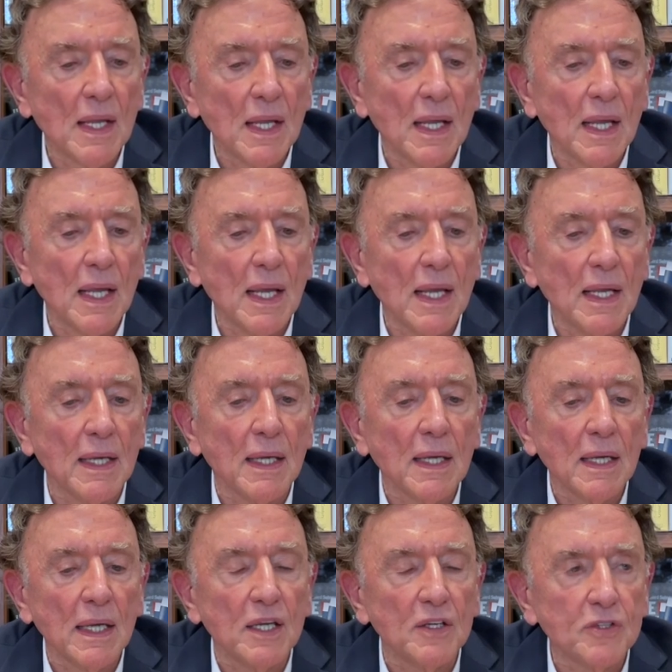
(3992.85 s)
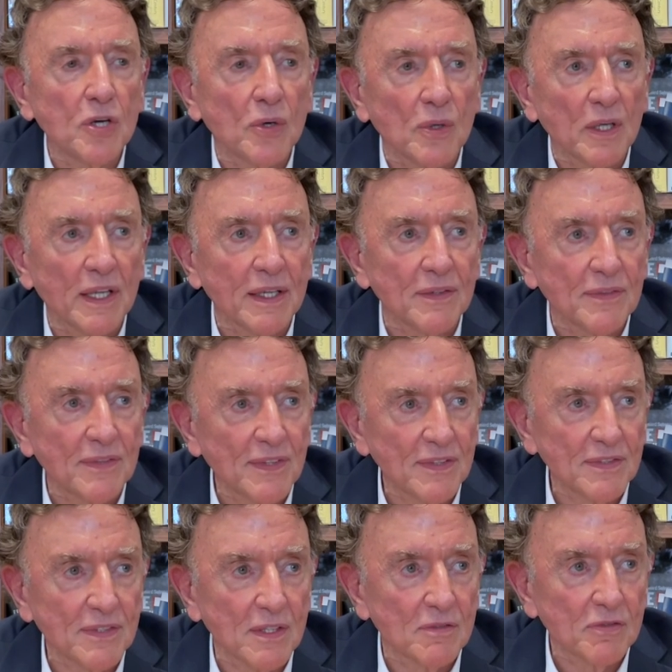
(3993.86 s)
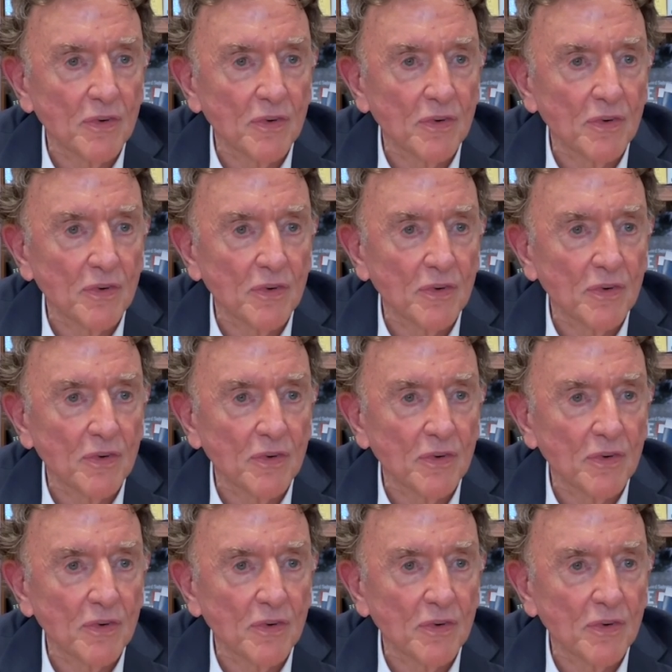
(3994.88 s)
a internally consistent